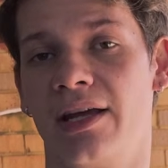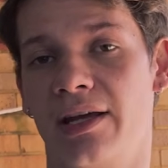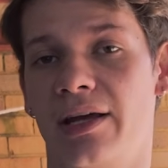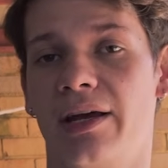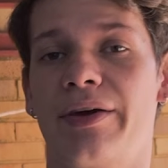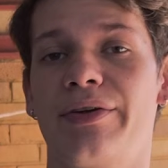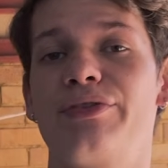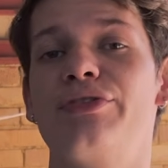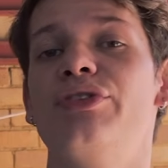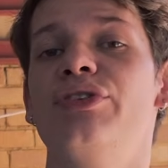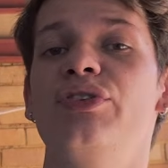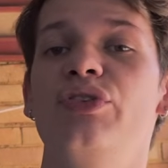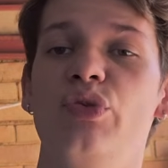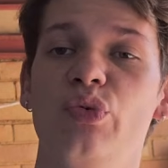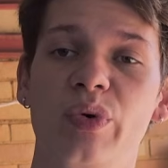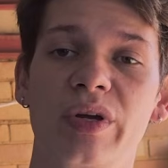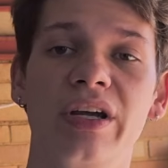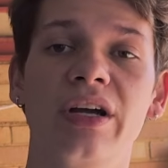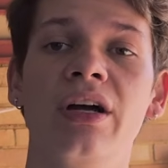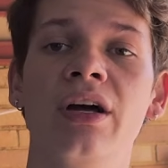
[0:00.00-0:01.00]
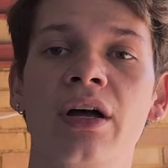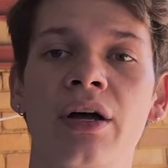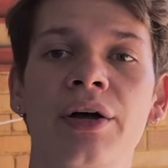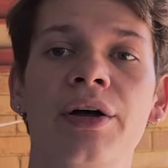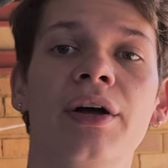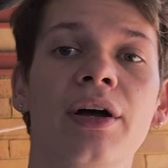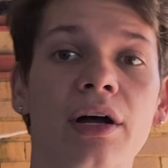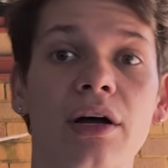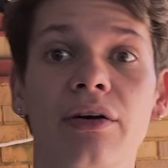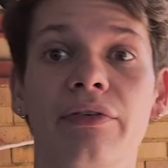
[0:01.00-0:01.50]
at doing
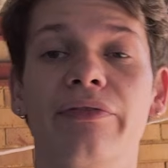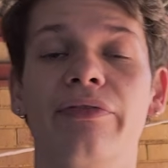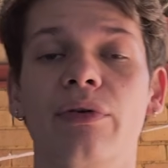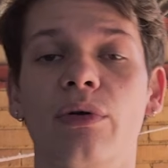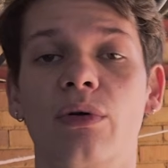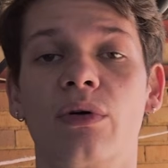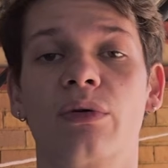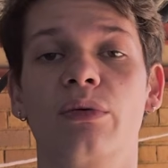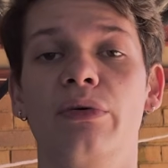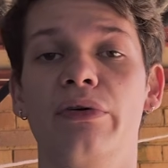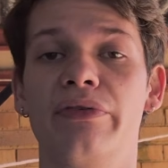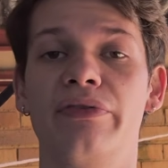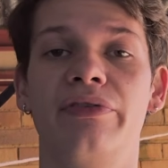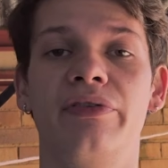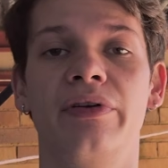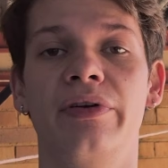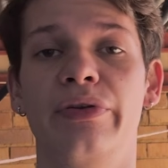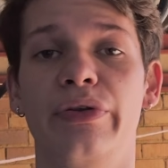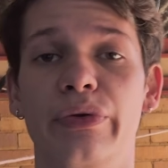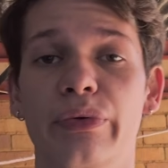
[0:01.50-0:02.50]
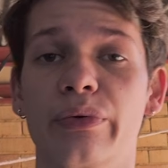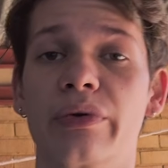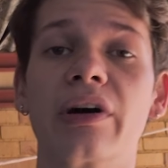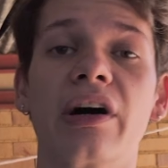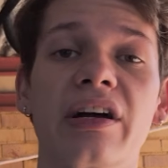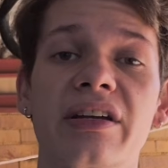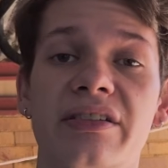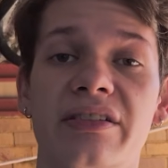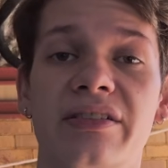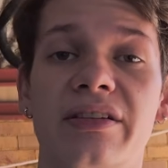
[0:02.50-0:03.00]
a vlog with you
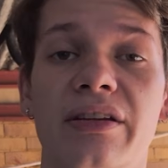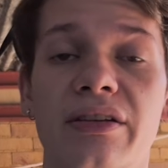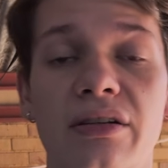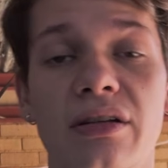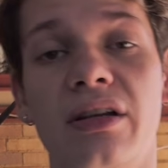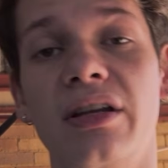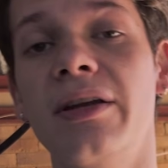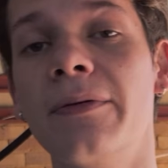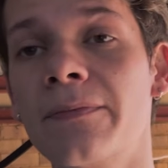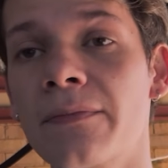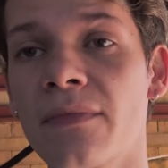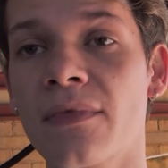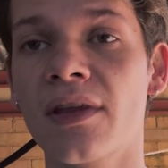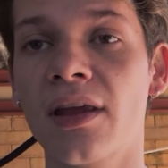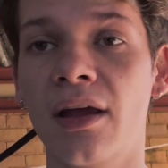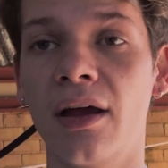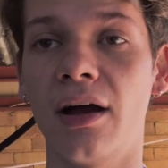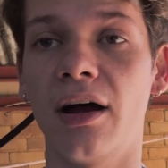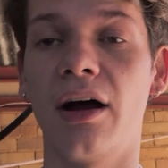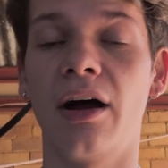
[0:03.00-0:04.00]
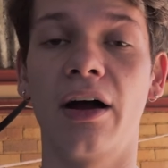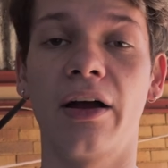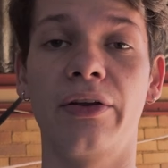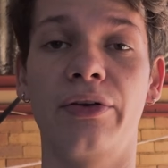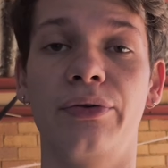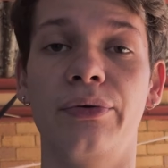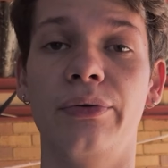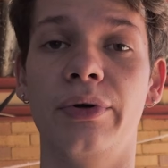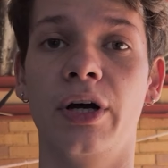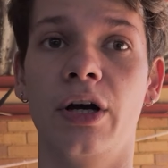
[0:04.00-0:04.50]
guys essentially. I
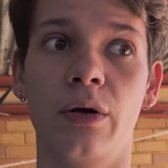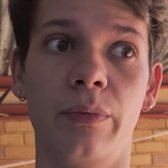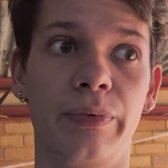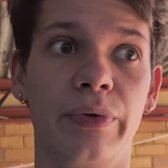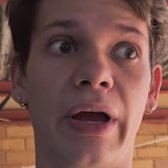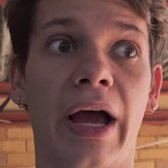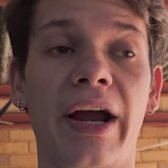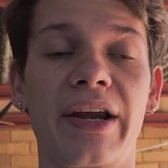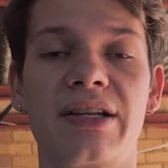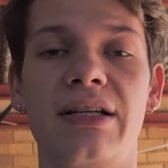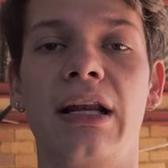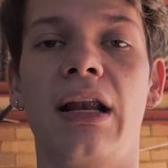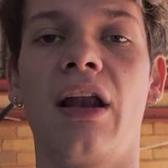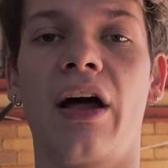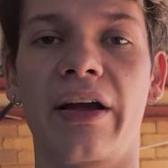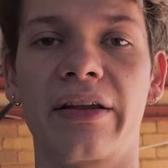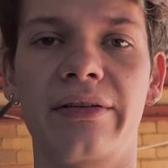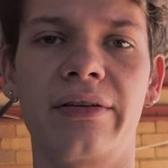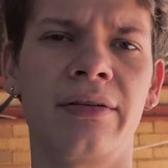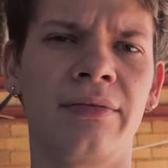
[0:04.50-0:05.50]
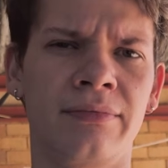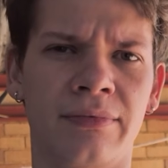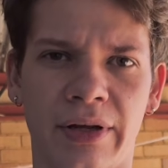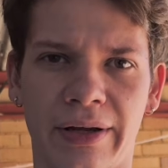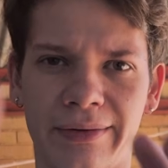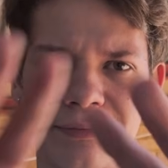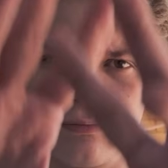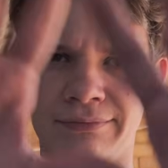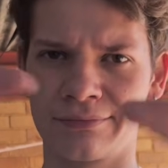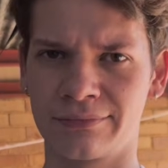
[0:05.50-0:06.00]
do hope you actually liked it. I
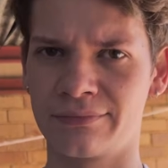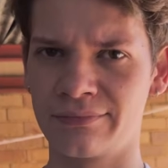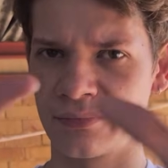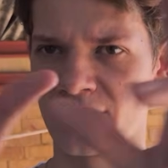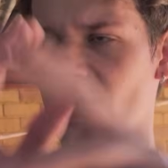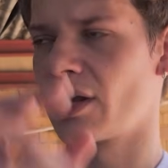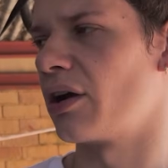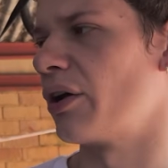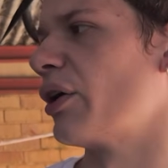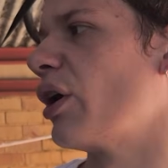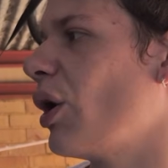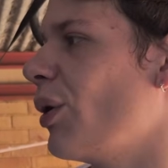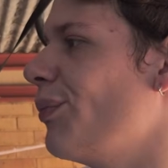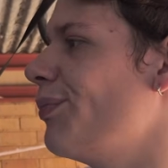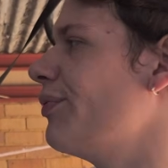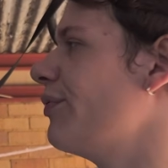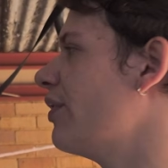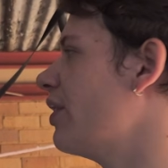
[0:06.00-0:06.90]
hope